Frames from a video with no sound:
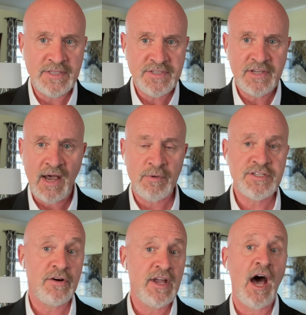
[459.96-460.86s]

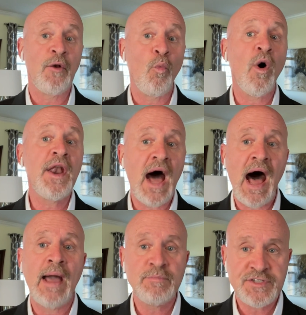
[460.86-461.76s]
commentary on what
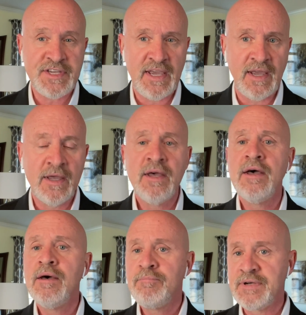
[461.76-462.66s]
I'm seeing,
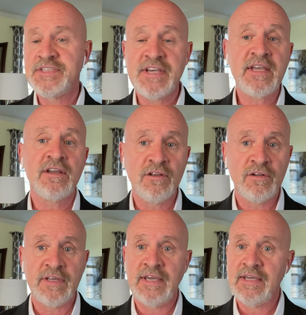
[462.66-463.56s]

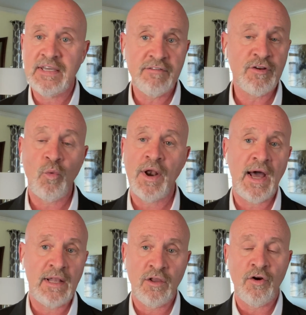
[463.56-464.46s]
particularly given what I
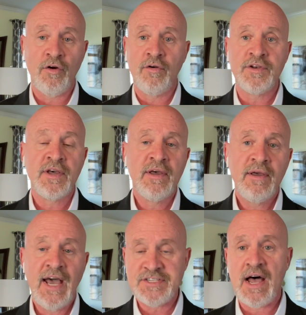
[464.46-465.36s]
learned
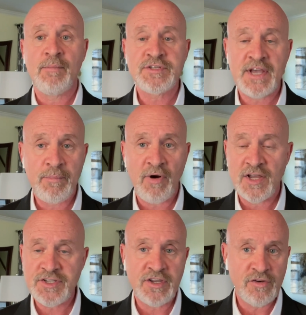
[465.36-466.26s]
as a homicide
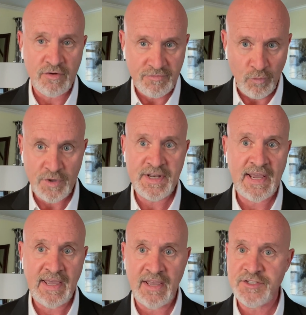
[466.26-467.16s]
prosecutor for
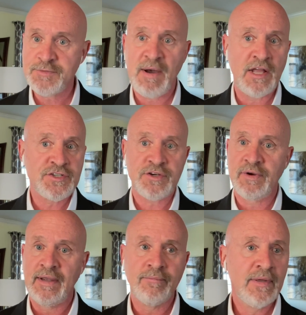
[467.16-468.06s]
decades,
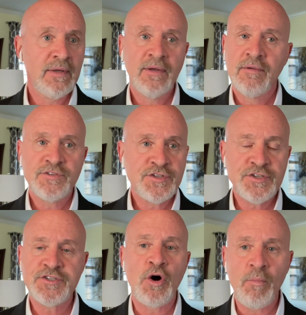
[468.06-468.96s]
sponsoring
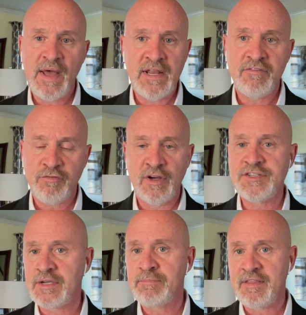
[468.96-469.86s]
so many
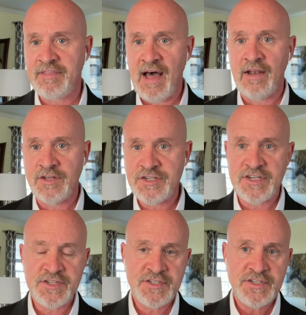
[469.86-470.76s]
forensic
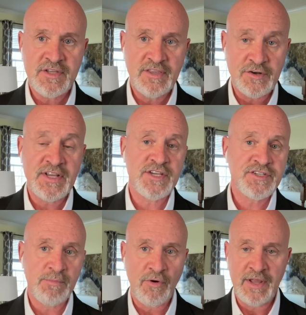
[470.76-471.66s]
pathologists, their
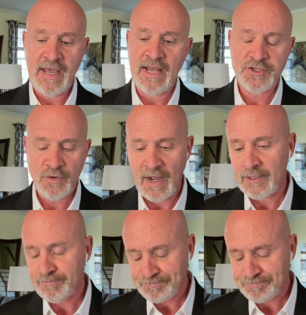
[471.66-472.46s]
testimony at trial.